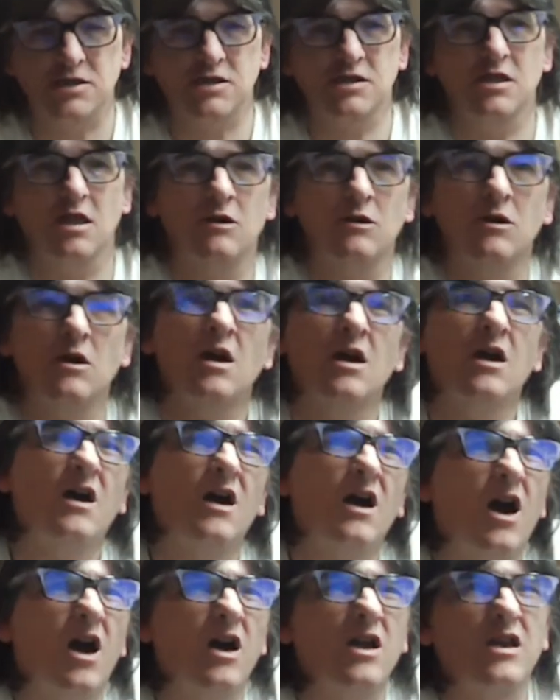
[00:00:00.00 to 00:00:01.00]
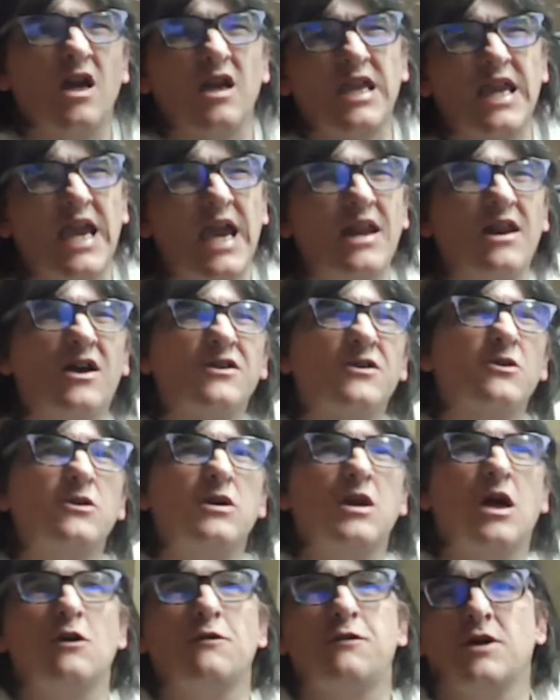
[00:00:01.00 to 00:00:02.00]
So I don't
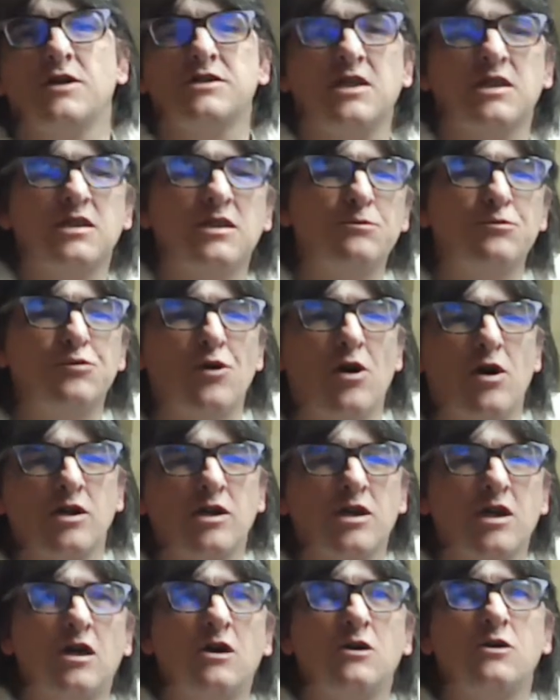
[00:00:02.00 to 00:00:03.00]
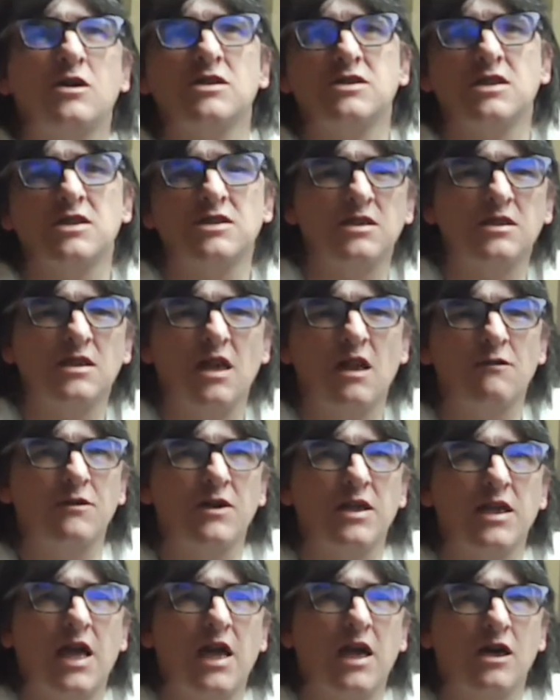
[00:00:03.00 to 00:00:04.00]
know if I did the Bronco because it's a
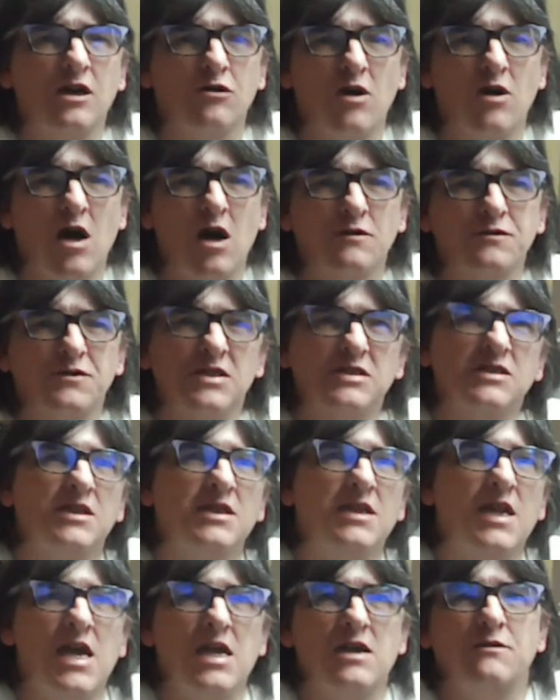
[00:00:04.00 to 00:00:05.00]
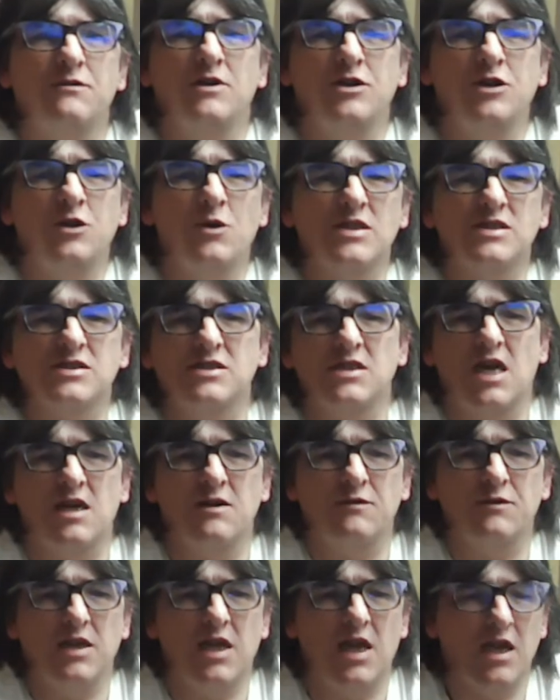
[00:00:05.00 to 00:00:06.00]
lovely aircraft. It's a US
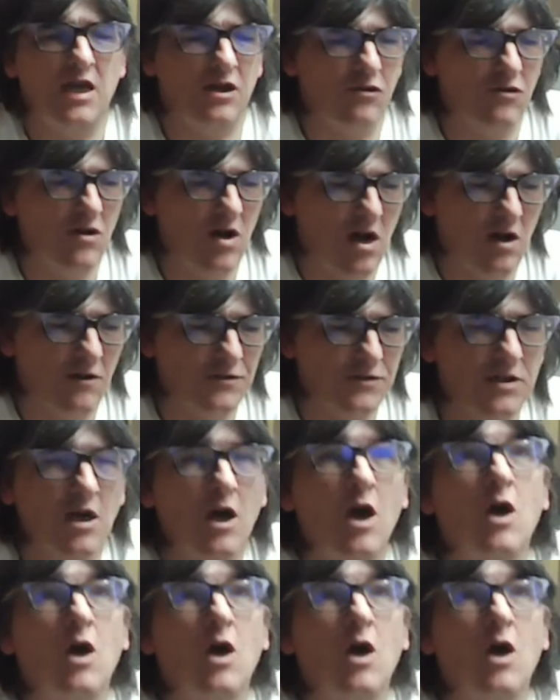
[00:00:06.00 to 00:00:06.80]
Navy aircraft.